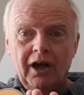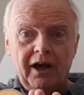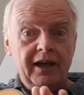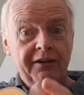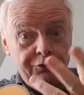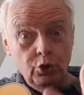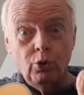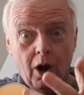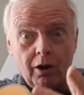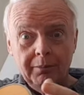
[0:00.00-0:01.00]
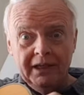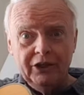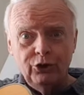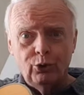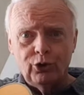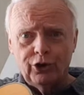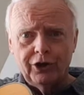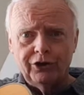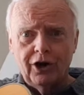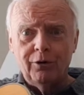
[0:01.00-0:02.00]
if you are a mediocre
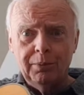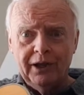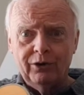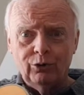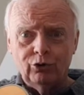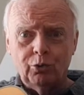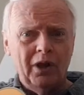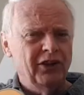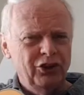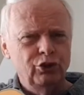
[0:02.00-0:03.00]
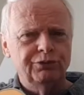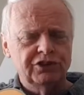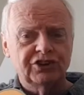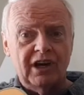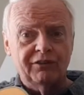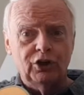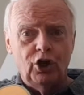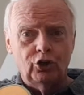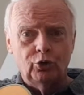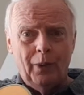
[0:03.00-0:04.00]
guitar player as well, that you've discovered
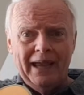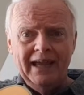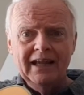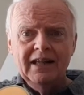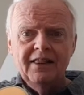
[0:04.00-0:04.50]
along the way,